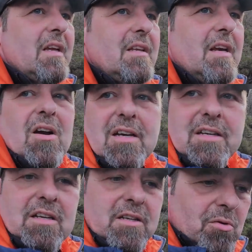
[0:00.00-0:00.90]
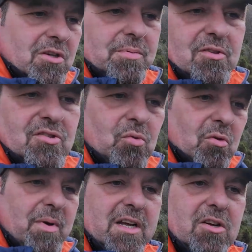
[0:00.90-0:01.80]
Now ideally you are supposed to
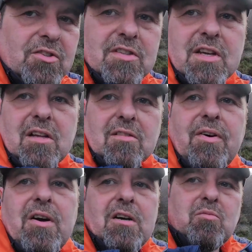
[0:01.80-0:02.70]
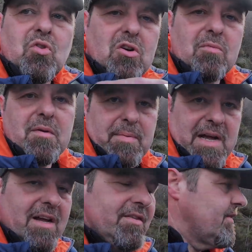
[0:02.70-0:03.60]
walk back on yourself and walk up the
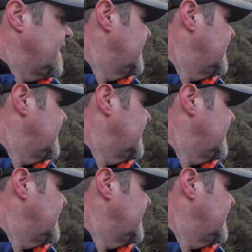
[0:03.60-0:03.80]
path.